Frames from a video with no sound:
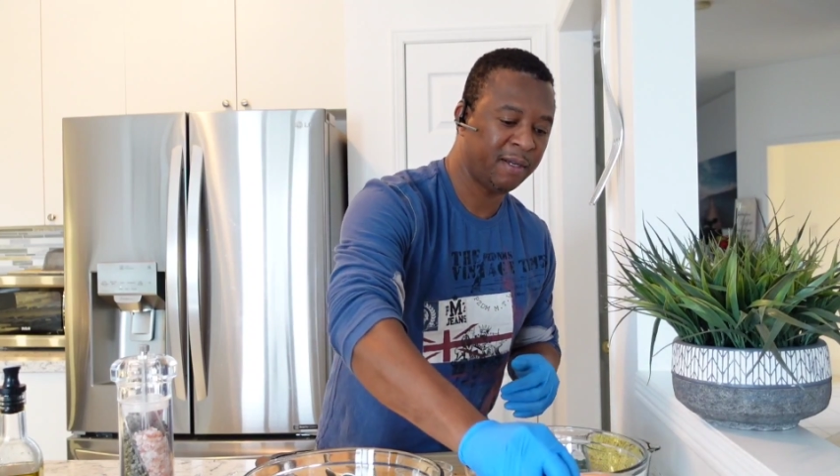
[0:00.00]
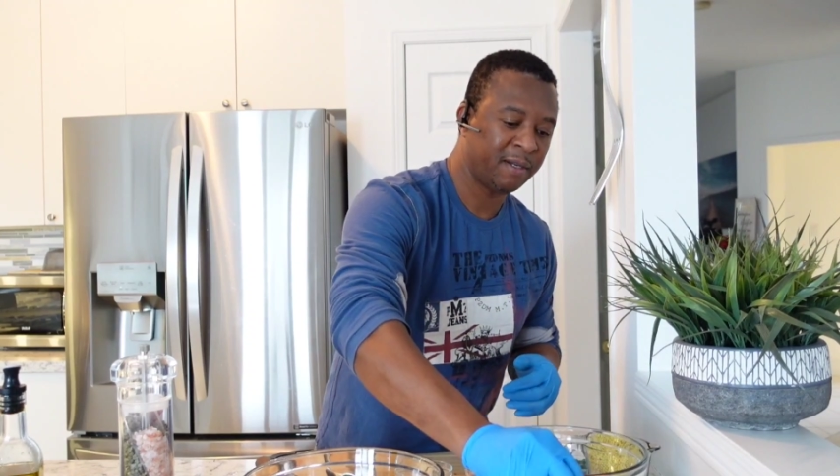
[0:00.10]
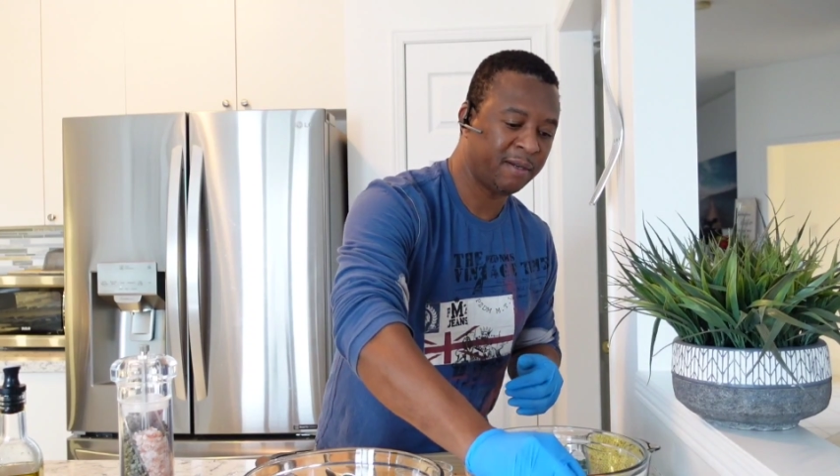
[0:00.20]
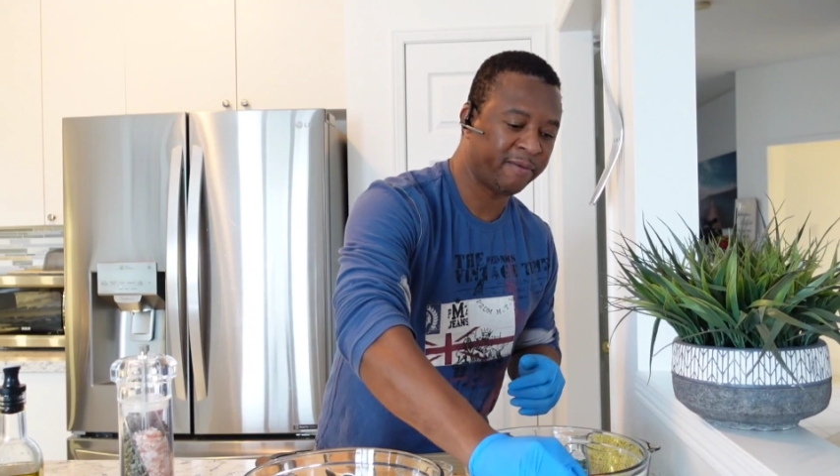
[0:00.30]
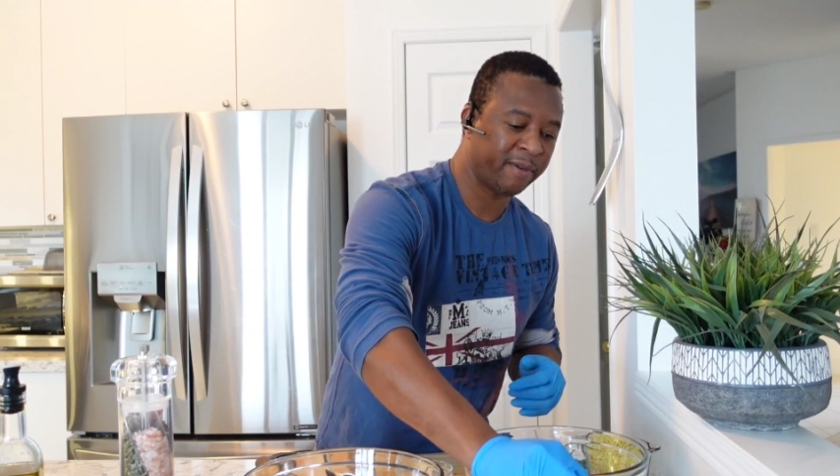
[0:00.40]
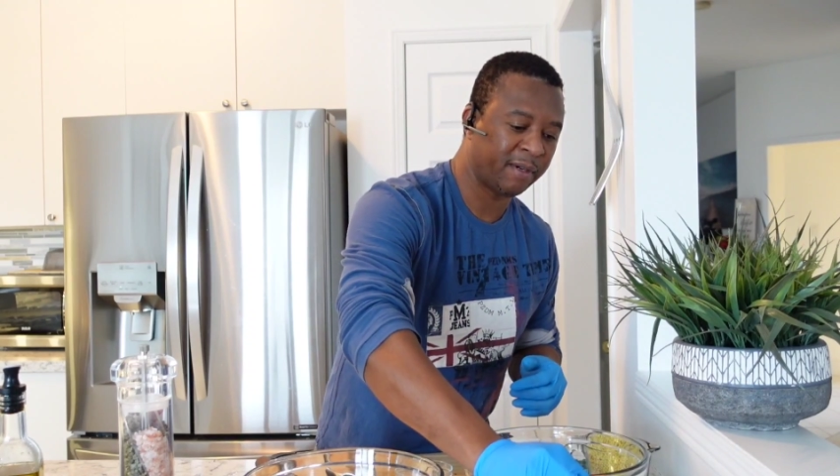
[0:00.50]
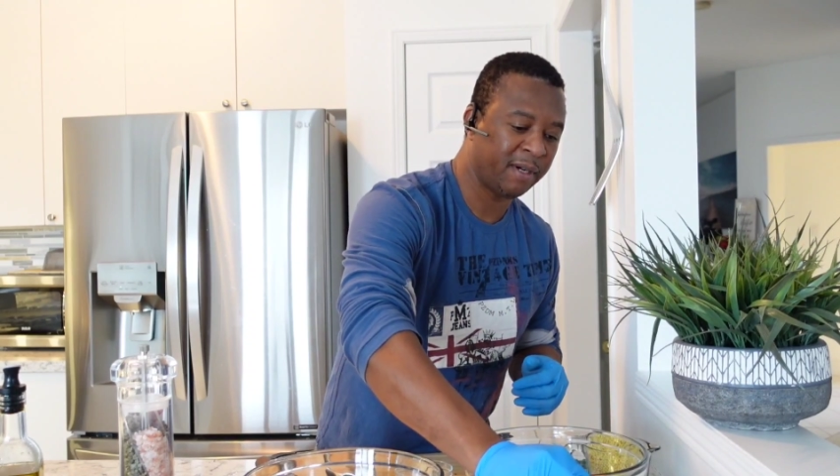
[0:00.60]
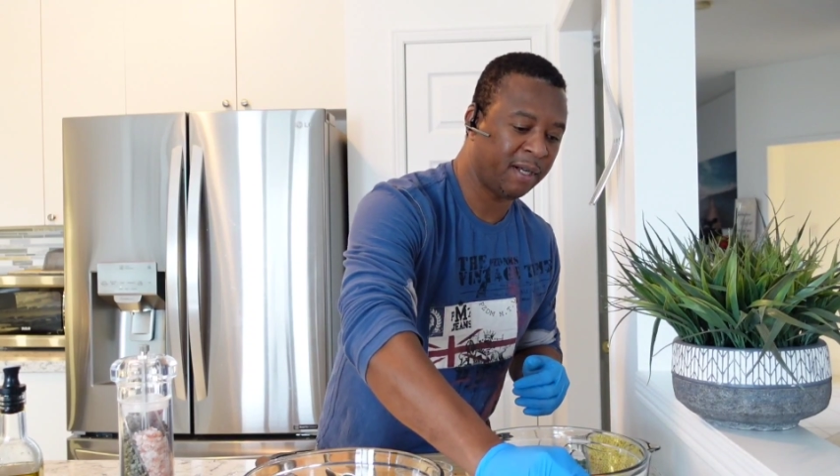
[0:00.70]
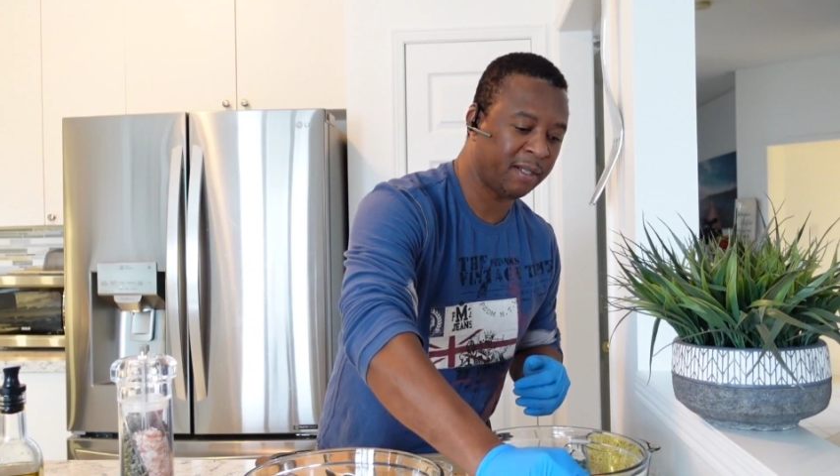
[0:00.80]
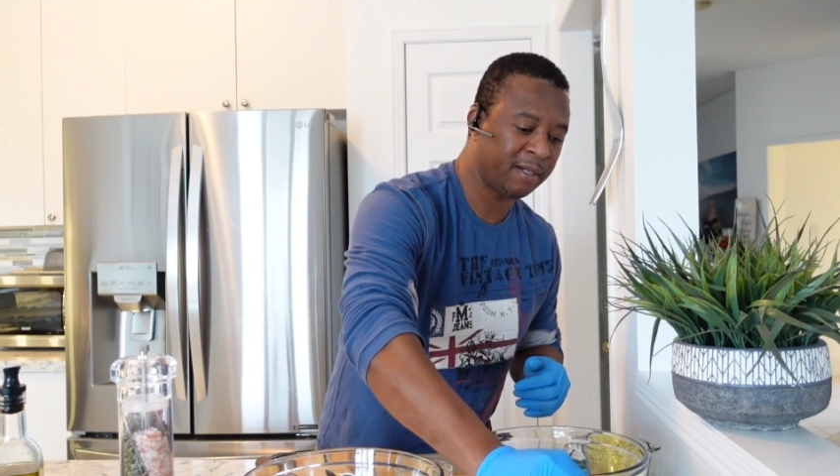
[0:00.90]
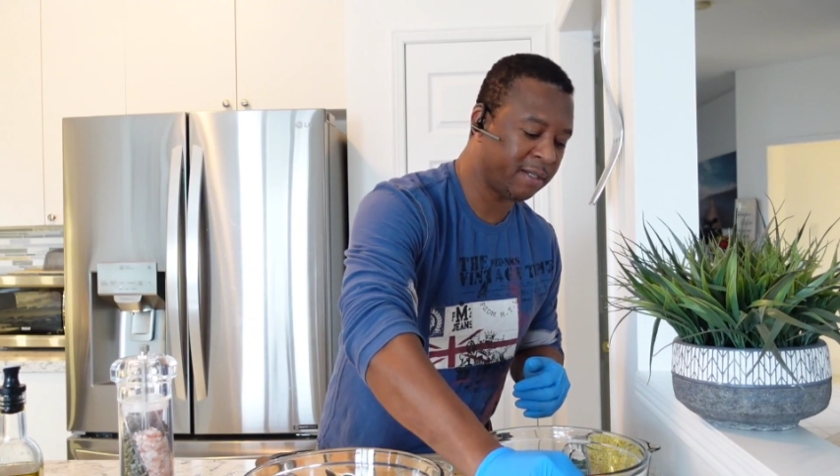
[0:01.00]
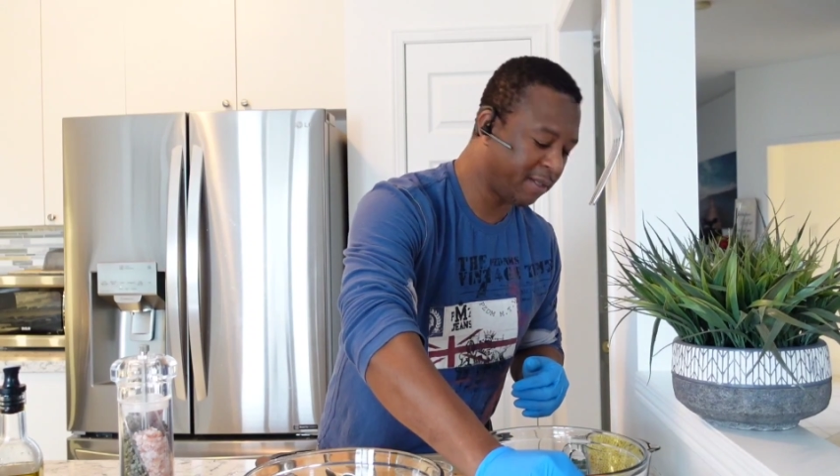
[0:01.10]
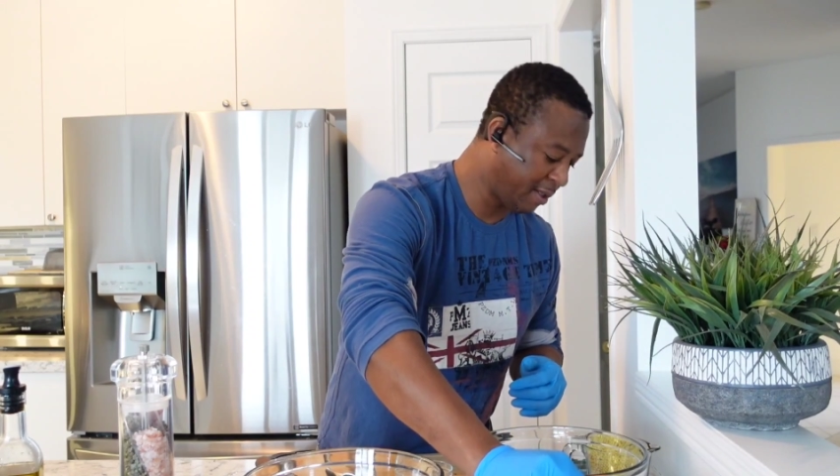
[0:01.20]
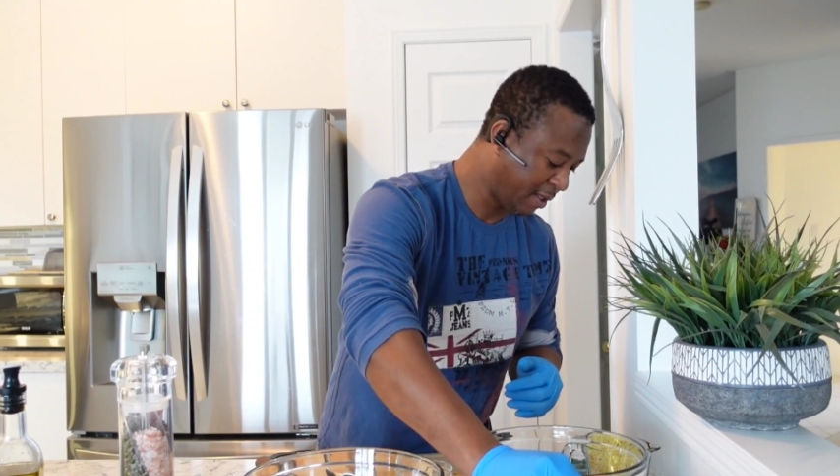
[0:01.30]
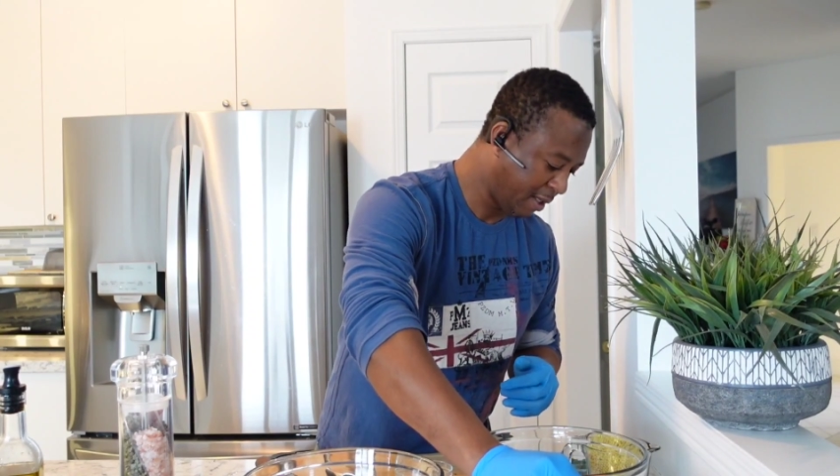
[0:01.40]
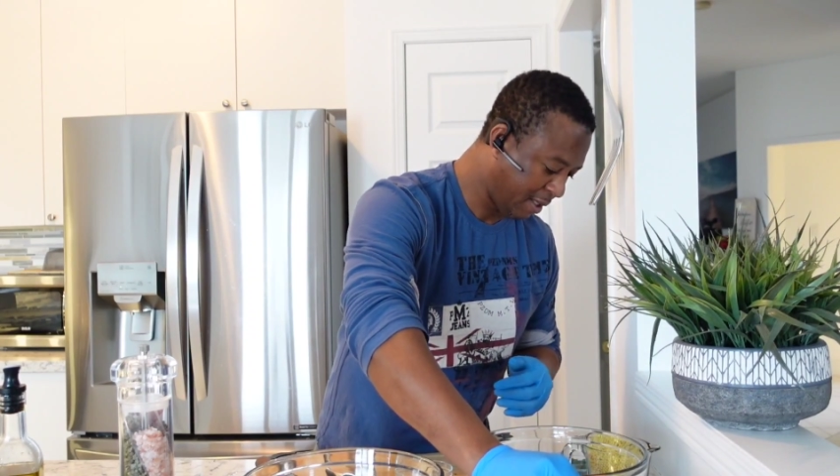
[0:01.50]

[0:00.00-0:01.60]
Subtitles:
different colors,